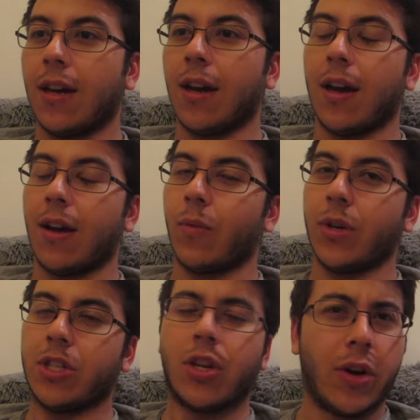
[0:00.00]
uh,
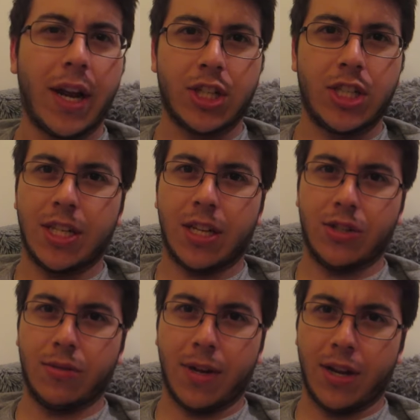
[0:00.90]
which no one actually
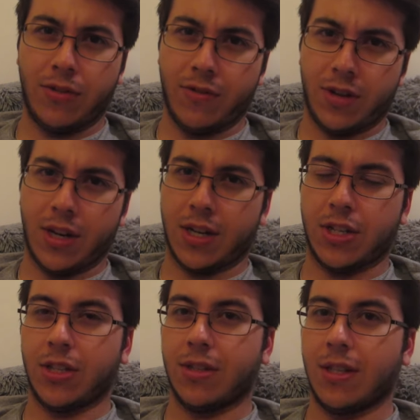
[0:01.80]
tells you about. You've got to
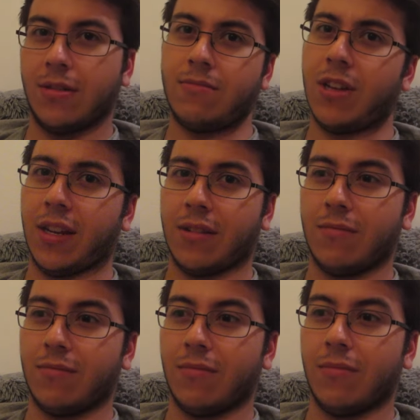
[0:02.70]
actually t like
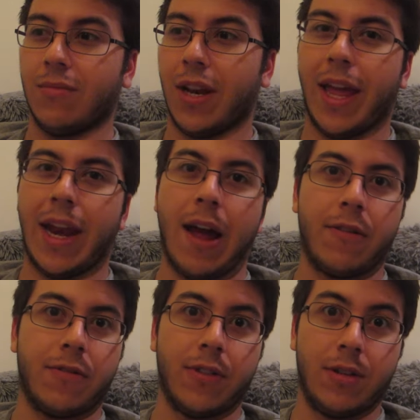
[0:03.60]
lay it
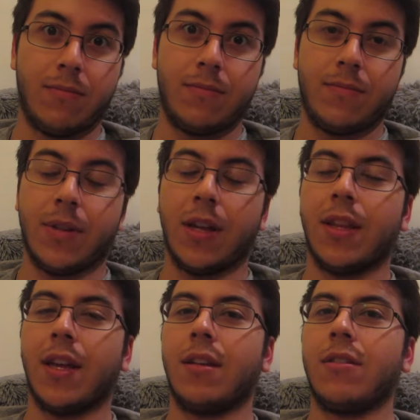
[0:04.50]
out for them,
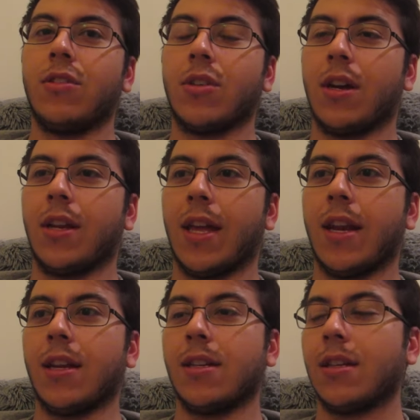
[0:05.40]
and then you kind of
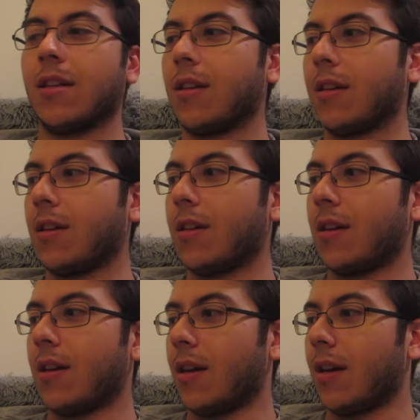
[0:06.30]
get it.
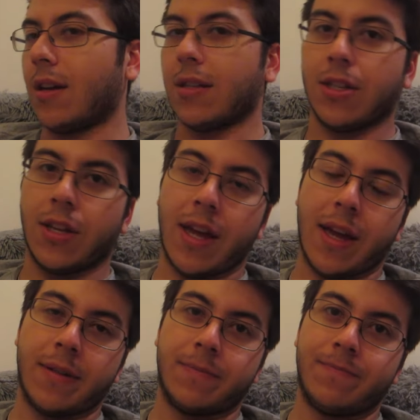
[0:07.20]
Uh, so
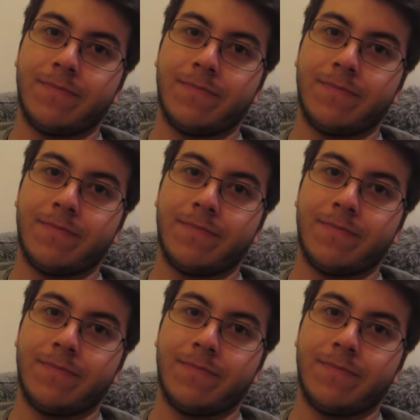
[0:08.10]
yeah,